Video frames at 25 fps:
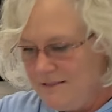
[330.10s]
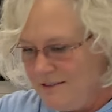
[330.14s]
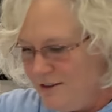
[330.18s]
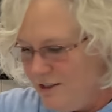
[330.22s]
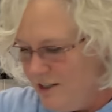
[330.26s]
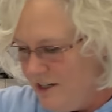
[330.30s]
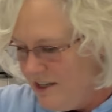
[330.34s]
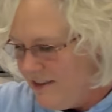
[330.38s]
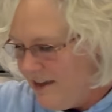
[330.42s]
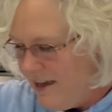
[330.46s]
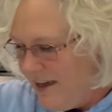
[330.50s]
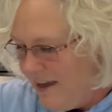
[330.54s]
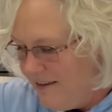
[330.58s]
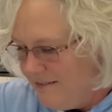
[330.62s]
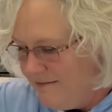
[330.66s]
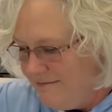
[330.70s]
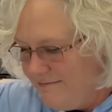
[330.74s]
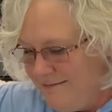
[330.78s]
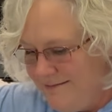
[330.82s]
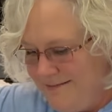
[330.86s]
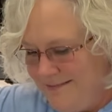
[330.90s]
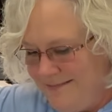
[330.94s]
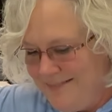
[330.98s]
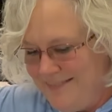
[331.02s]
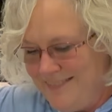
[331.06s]
Look at that.
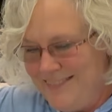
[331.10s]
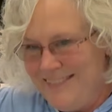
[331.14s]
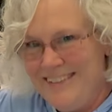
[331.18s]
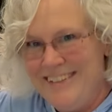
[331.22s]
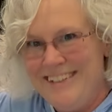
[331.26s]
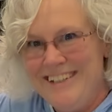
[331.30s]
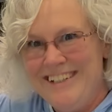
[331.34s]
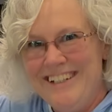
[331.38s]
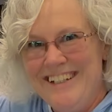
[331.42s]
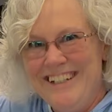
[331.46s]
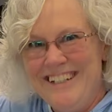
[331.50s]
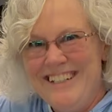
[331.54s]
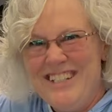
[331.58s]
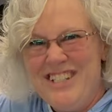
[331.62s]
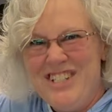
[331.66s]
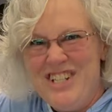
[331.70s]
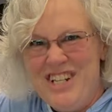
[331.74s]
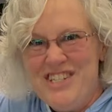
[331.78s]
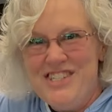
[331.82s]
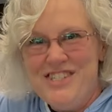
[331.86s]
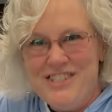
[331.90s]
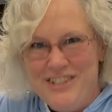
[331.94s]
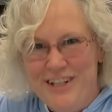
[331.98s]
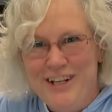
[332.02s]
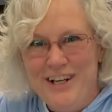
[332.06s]

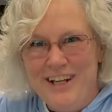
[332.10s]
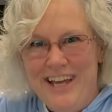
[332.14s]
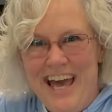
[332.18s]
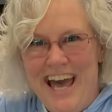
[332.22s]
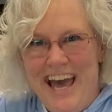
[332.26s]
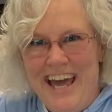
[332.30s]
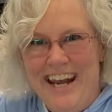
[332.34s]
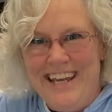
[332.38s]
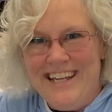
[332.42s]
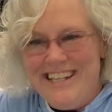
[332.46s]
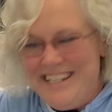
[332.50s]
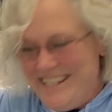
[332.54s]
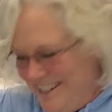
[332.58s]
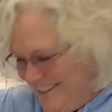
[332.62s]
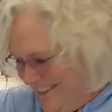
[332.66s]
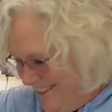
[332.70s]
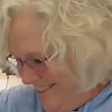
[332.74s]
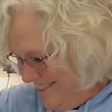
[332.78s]
Just look at it.